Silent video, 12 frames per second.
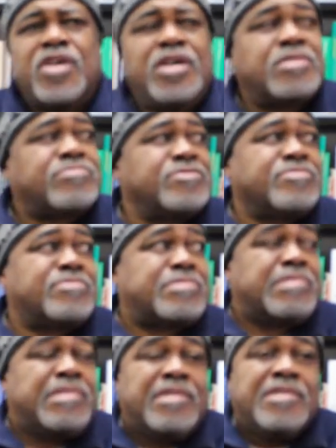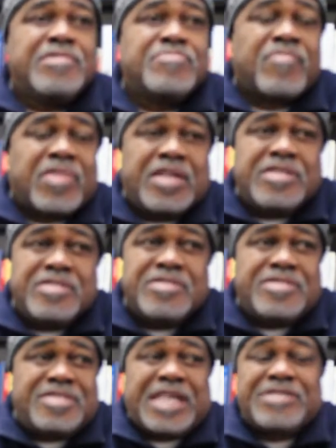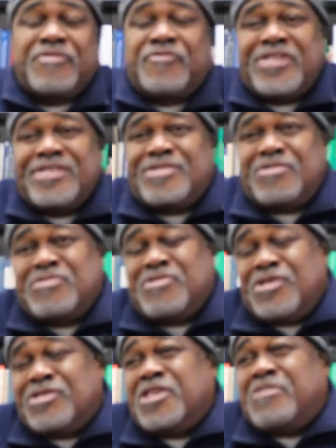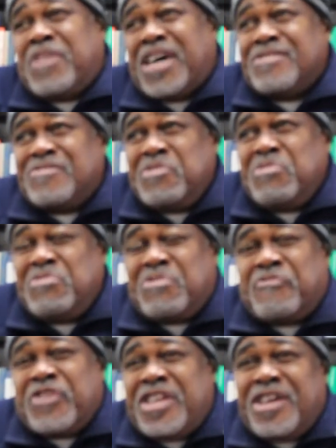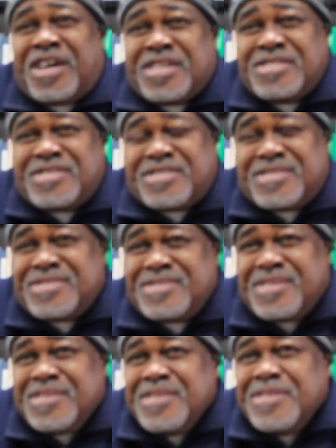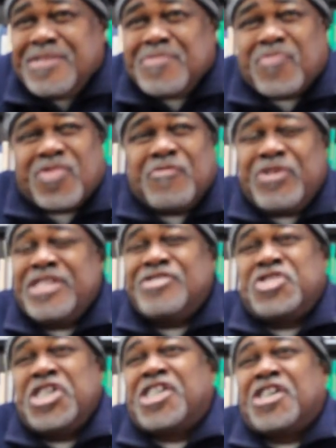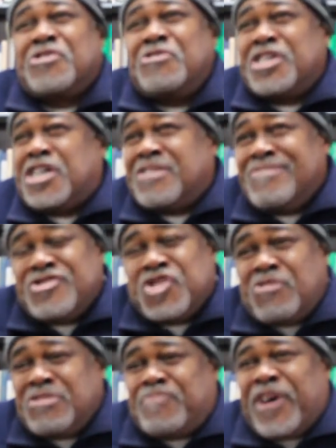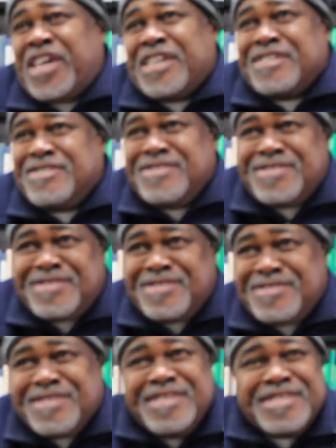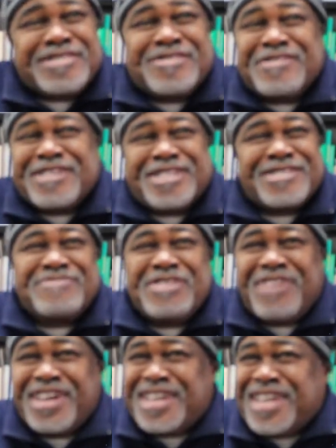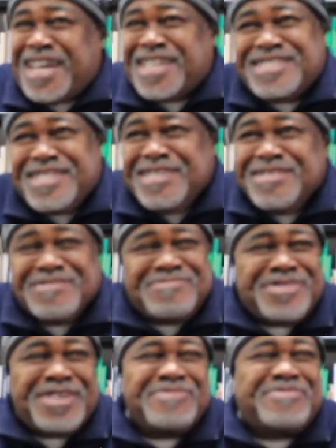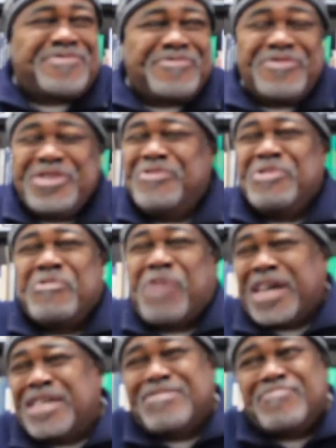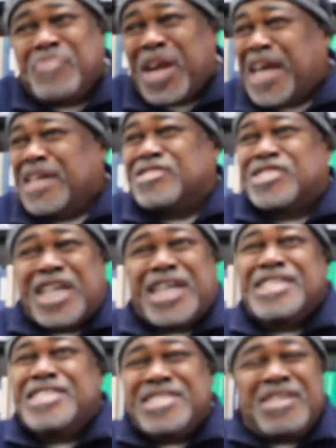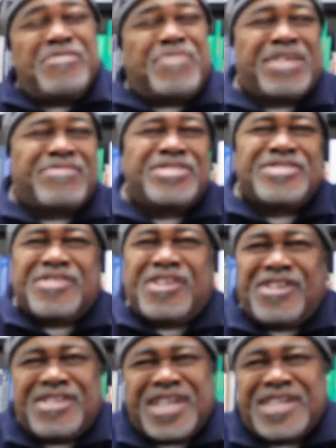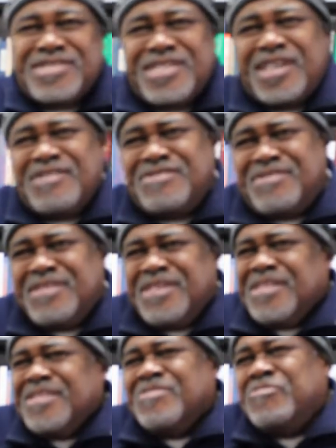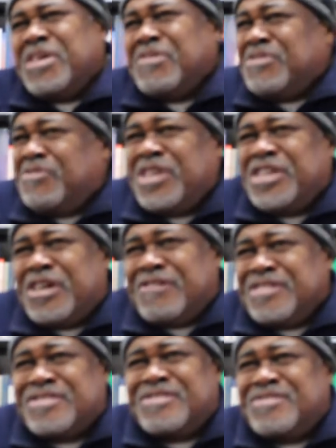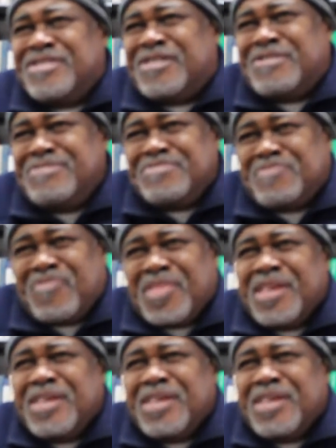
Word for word: No, because that's the fun, the good thing about it. We were graffiti artists. We didn't see color. The only color we saw was paint. Yeah. the only color we recognized, we were, we were white, black, Chinese, everybody. We just all hung out together. Yeah. We never not really notice, you know,